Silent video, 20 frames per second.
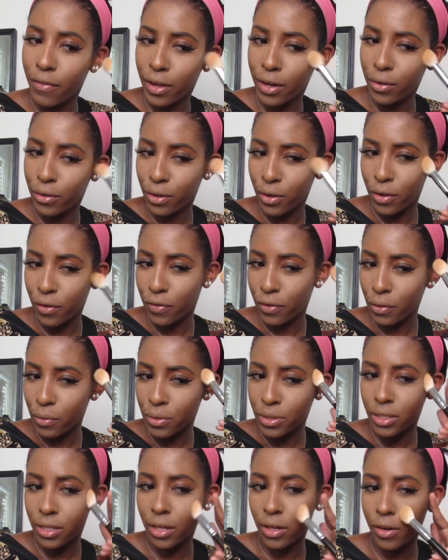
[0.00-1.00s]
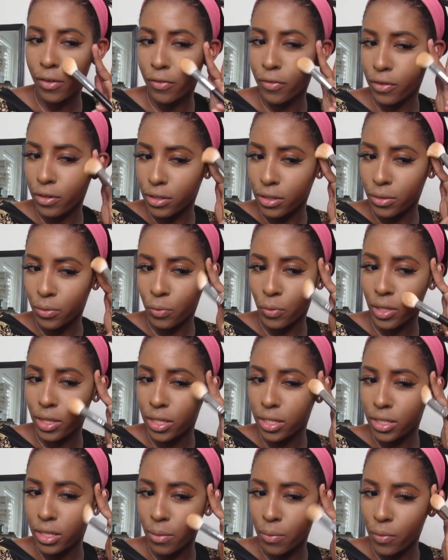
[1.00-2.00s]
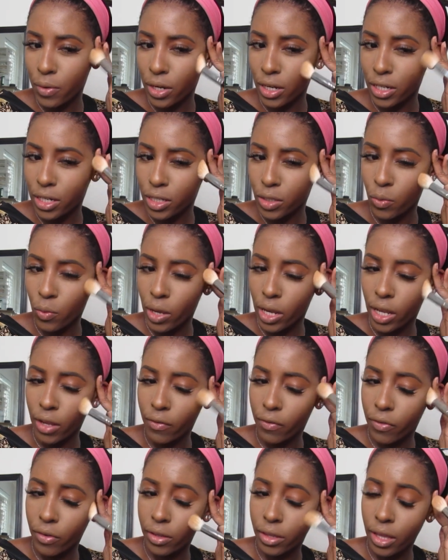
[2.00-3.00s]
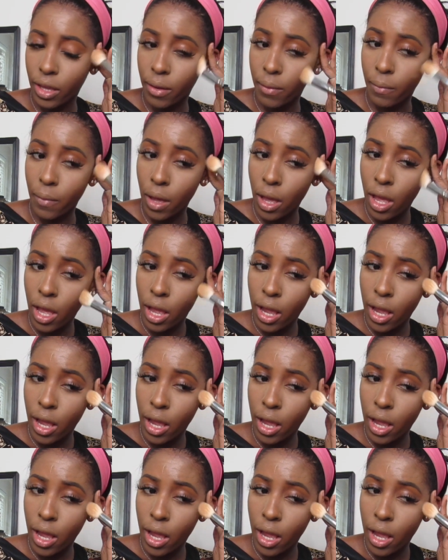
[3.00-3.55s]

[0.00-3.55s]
I don't know if he was there with someone and just waiting for them